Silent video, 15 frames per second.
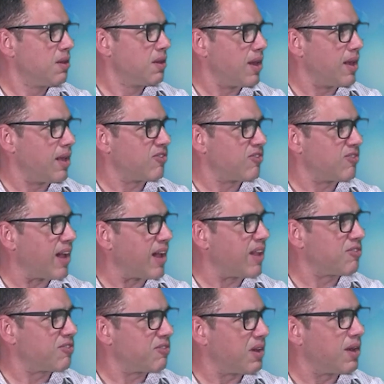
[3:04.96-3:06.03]
and
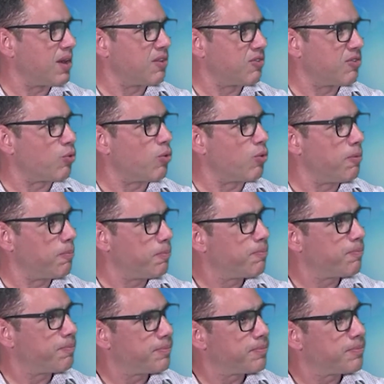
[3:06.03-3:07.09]
science uh, school.
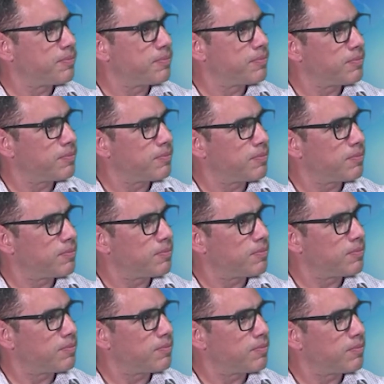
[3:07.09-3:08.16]
Uh, do you know
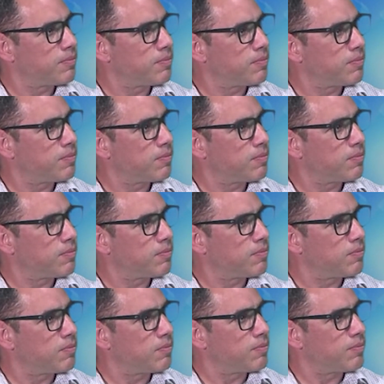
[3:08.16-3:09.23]
any specific schools
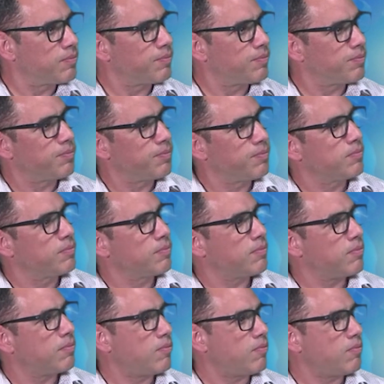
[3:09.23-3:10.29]
that offer, like in
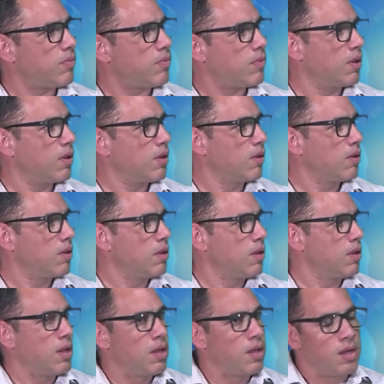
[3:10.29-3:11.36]
your opinion, great
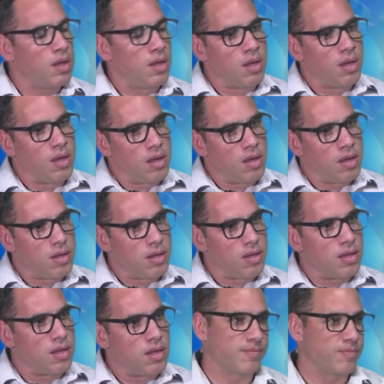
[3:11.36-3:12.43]
classes?
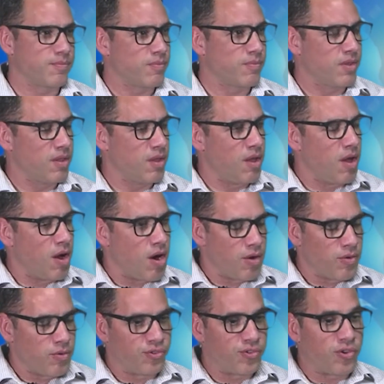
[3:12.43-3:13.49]

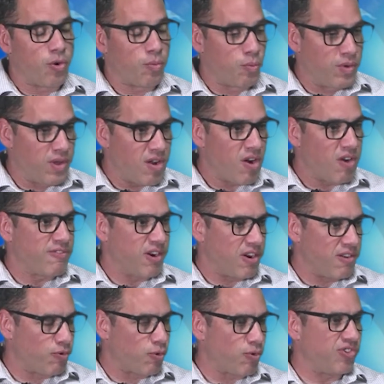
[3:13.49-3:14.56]
So we are very
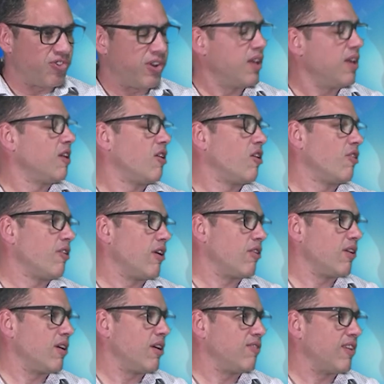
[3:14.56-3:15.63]
fortunate in our
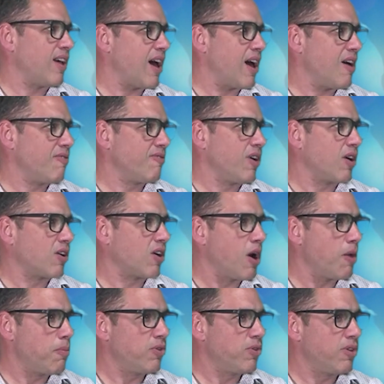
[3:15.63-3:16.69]
area to have a
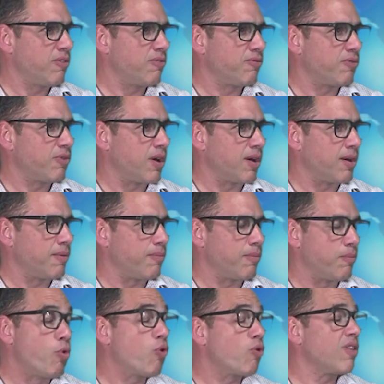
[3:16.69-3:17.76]
couple of, um,
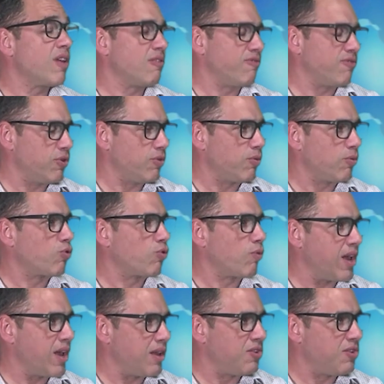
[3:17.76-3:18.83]
more than a few,
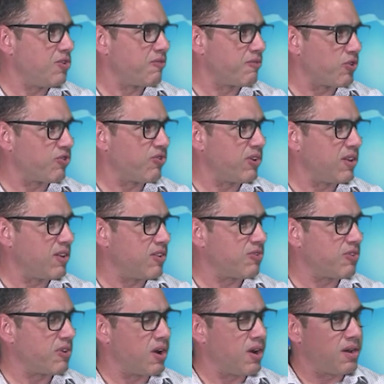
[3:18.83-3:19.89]
great universities
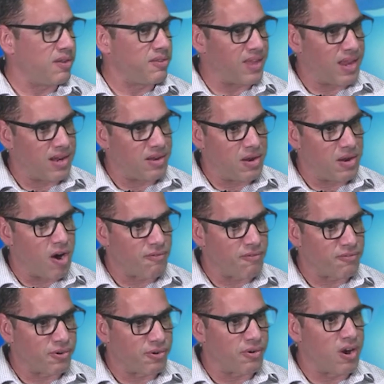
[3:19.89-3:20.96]
uh, that
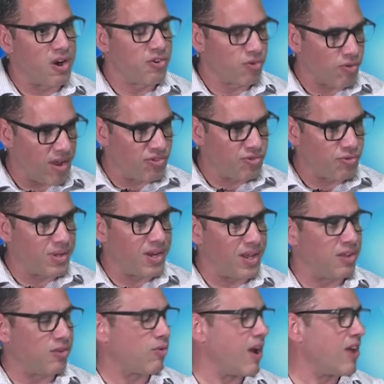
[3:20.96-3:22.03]
offer undergraduate
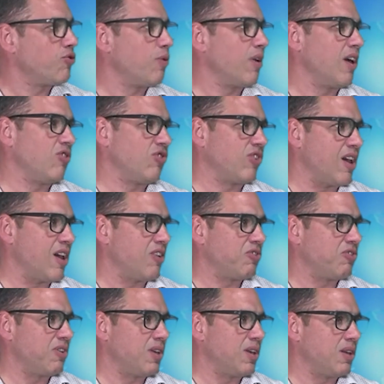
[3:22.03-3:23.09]
and graduate
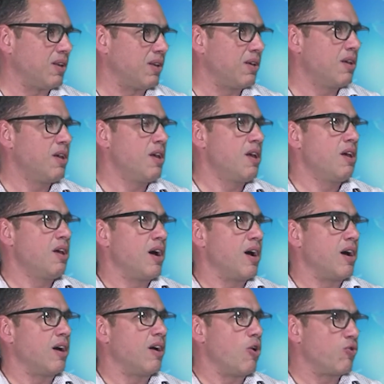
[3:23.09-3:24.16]
education in
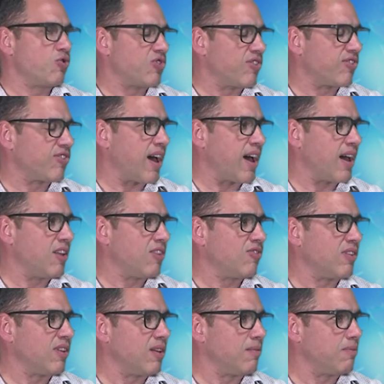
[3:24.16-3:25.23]
uh, ocean science
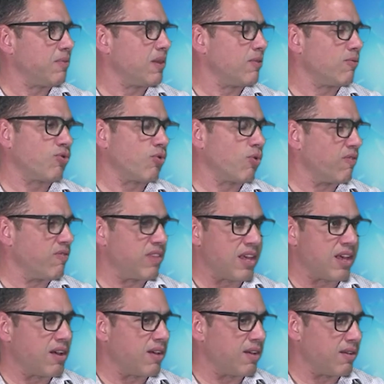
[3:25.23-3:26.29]
and the, sort of the,
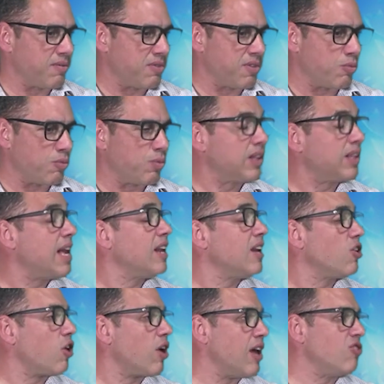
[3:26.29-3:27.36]
uh, the
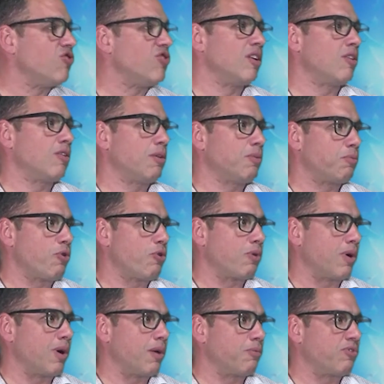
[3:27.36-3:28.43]
related engineering
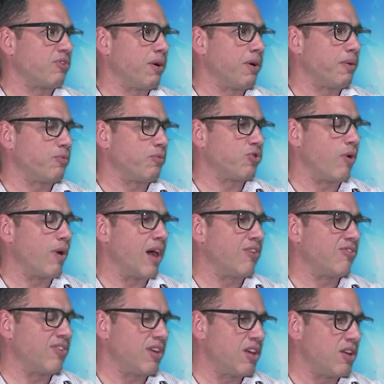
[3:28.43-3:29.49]
programs. Um, so
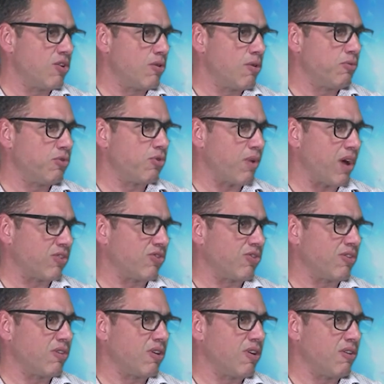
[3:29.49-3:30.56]
as the interim
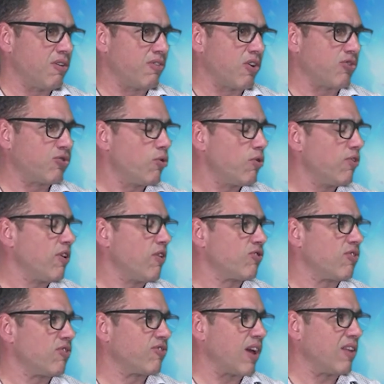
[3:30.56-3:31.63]
director of our school in
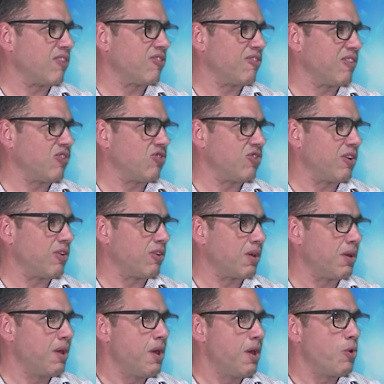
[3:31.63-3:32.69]
ocean science of engineering,
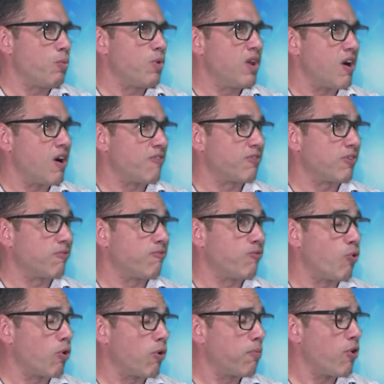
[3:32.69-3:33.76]
we offer
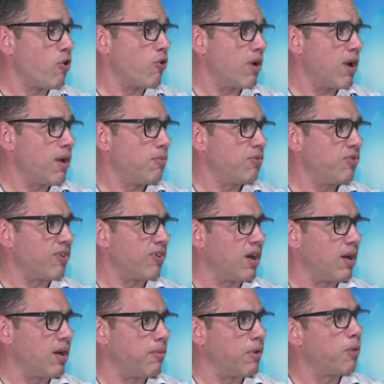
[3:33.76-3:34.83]
four programs,
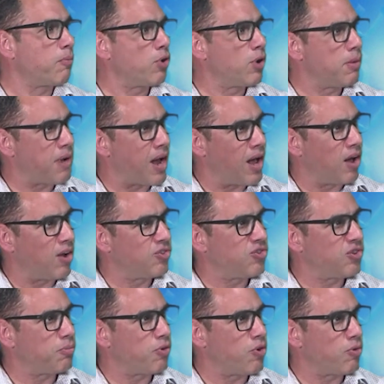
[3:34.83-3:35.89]
um, a marine biology
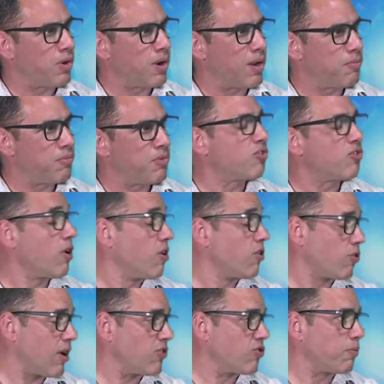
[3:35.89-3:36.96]
program, these are
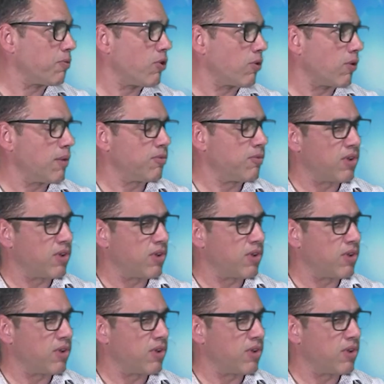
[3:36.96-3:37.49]
undergraduate programs,